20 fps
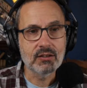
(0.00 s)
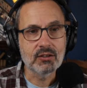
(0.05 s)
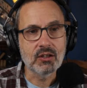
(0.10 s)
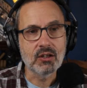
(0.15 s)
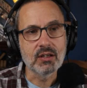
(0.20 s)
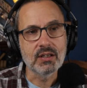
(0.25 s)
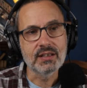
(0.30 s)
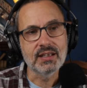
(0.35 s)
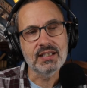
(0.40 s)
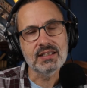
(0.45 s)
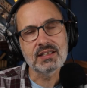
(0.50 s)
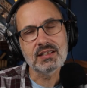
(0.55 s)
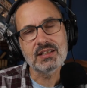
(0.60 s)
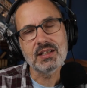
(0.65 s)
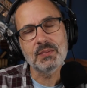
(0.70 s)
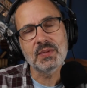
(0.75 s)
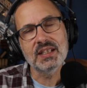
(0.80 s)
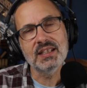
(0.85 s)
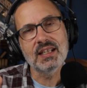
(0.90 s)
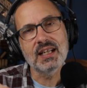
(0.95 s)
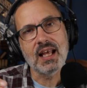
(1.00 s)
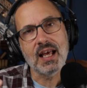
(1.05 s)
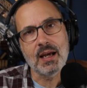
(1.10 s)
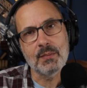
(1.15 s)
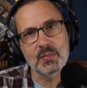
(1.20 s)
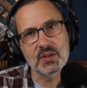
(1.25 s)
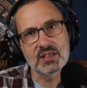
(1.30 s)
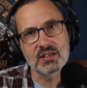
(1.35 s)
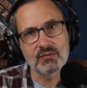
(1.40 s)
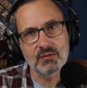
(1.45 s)
on, this is something that
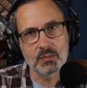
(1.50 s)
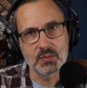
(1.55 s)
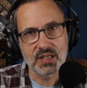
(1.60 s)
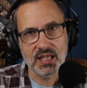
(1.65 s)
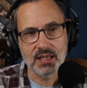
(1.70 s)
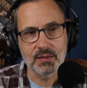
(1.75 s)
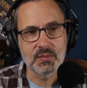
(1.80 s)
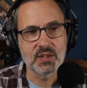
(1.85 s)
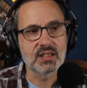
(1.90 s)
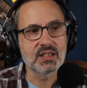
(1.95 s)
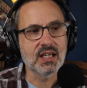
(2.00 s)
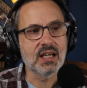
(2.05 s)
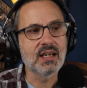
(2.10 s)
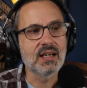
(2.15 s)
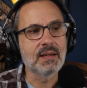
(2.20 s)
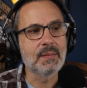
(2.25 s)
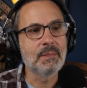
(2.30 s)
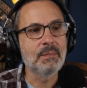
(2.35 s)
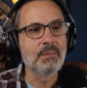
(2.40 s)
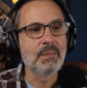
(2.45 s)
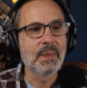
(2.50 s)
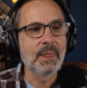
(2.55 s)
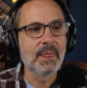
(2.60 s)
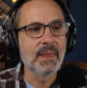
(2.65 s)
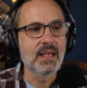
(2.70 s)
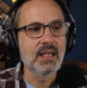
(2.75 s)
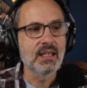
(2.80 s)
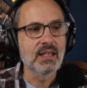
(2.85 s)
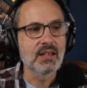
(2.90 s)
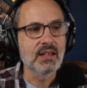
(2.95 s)
happens from time to time.
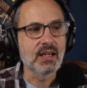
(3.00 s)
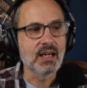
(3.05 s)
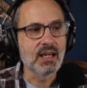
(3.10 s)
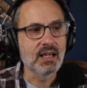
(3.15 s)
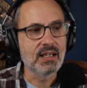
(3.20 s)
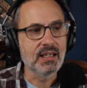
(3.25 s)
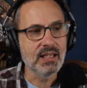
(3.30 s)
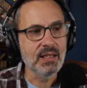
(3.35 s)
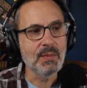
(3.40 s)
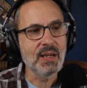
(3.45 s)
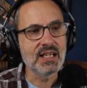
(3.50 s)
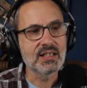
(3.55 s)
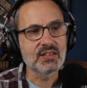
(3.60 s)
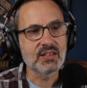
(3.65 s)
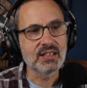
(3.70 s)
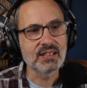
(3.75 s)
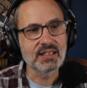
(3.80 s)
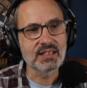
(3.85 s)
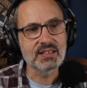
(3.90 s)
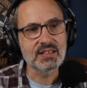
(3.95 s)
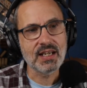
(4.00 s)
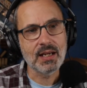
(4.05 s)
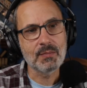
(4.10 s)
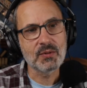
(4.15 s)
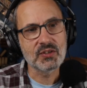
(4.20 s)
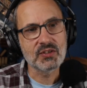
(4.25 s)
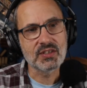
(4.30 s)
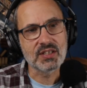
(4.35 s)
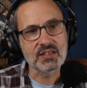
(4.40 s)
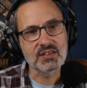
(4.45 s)
eBay is telling
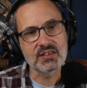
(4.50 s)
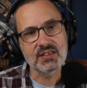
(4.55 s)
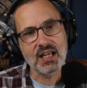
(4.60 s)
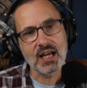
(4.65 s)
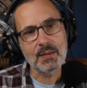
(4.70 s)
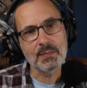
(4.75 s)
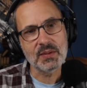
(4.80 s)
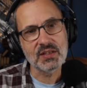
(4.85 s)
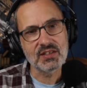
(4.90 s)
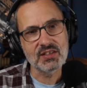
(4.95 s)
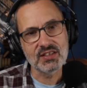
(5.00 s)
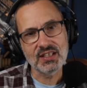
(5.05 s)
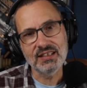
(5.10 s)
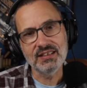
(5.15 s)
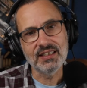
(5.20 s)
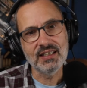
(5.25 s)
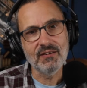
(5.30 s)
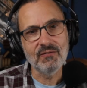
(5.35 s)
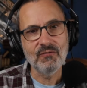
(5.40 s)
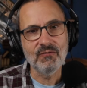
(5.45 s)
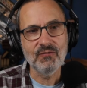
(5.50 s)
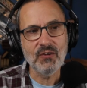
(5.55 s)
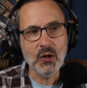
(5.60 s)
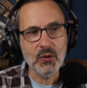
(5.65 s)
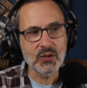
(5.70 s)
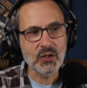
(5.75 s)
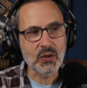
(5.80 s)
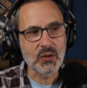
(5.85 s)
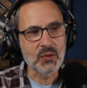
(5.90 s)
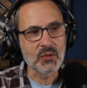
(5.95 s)
scammers to stop selling
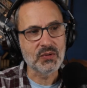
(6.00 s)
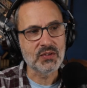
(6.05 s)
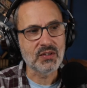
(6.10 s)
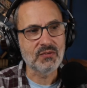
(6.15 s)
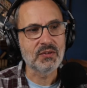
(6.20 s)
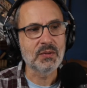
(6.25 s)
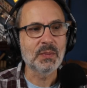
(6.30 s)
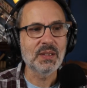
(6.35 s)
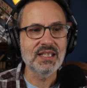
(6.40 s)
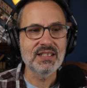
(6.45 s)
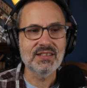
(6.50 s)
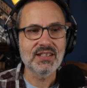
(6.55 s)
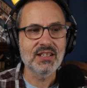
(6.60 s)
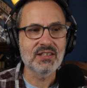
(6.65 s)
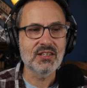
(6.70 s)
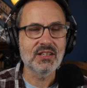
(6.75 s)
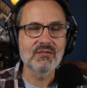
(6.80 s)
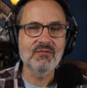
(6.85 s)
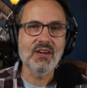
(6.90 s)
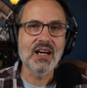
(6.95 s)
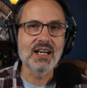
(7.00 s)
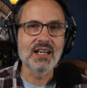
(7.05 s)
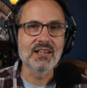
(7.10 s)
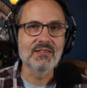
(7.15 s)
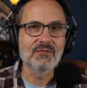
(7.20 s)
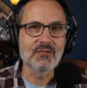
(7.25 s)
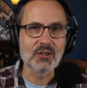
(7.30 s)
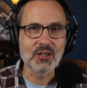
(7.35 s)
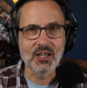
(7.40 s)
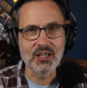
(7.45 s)
photos of the PlayStation 5
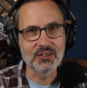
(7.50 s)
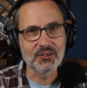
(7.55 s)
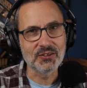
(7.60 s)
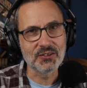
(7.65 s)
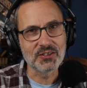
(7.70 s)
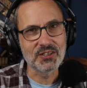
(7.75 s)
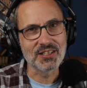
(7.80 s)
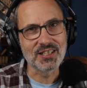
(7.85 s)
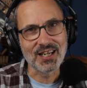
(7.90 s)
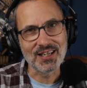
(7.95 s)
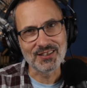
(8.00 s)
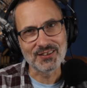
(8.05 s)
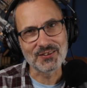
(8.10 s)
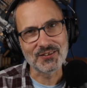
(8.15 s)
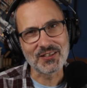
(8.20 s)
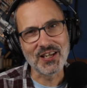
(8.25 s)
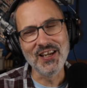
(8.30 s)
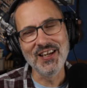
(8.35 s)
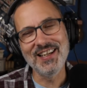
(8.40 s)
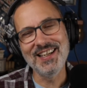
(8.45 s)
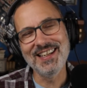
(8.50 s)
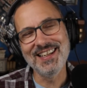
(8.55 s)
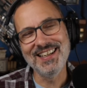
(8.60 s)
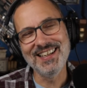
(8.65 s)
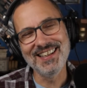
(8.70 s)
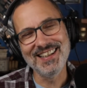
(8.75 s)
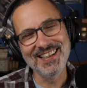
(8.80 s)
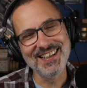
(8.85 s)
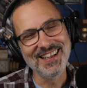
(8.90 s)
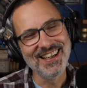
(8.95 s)
for hundreds of dollars.
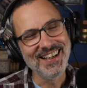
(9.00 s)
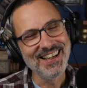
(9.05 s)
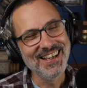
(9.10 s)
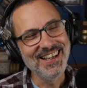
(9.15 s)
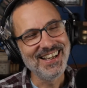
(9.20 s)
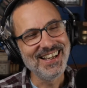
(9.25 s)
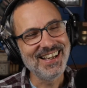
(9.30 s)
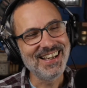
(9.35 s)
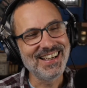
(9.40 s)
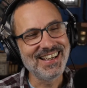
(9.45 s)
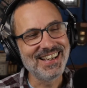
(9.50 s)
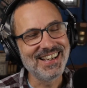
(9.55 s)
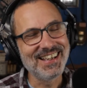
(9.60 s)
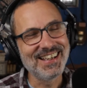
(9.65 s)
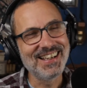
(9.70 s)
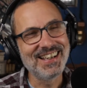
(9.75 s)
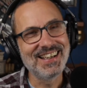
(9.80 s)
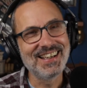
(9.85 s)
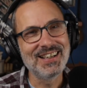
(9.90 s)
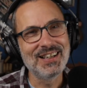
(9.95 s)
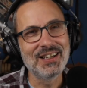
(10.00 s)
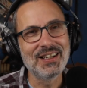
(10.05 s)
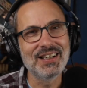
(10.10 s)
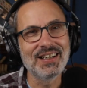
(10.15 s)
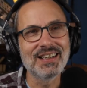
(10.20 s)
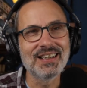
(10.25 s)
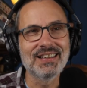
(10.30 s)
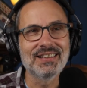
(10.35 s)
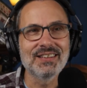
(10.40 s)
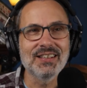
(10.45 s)

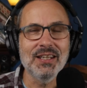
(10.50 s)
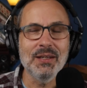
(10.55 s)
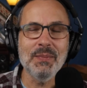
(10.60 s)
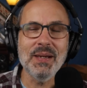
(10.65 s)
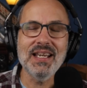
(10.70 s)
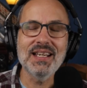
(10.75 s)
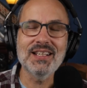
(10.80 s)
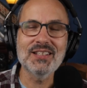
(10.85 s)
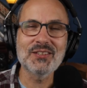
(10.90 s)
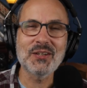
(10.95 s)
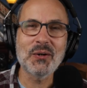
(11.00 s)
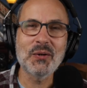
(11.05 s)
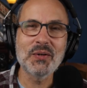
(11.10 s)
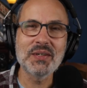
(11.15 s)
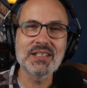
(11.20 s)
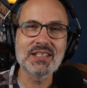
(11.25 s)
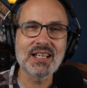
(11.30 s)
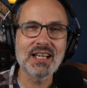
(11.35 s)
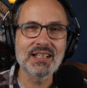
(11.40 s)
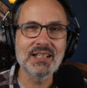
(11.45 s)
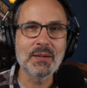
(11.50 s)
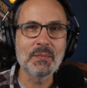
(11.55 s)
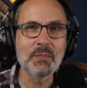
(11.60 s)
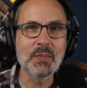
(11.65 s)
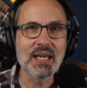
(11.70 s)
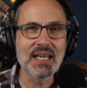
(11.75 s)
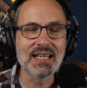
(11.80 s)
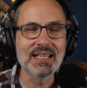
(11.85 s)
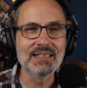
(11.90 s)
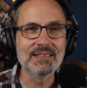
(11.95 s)
eBay has always kind of
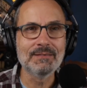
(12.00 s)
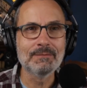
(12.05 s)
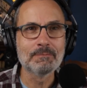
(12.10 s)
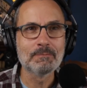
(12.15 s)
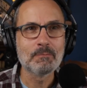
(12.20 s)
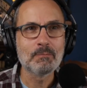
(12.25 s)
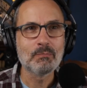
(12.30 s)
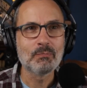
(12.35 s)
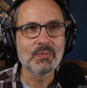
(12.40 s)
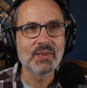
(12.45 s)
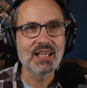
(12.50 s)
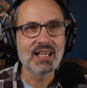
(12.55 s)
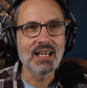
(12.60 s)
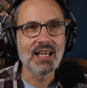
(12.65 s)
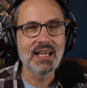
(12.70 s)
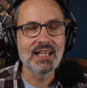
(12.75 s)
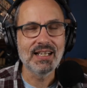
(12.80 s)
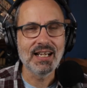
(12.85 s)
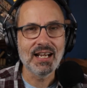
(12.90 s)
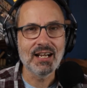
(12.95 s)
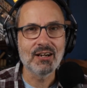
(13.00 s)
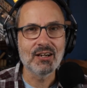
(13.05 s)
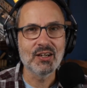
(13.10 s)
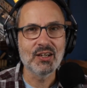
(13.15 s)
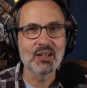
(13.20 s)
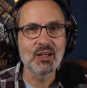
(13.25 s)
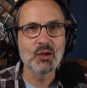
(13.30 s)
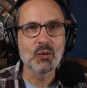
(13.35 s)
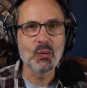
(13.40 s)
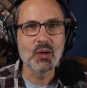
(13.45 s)
been an
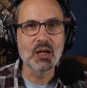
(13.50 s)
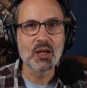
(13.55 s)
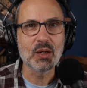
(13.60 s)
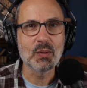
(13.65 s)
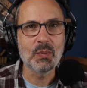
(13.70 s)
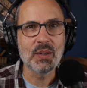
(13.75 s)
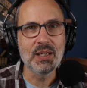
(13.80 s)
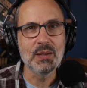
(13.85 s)
area where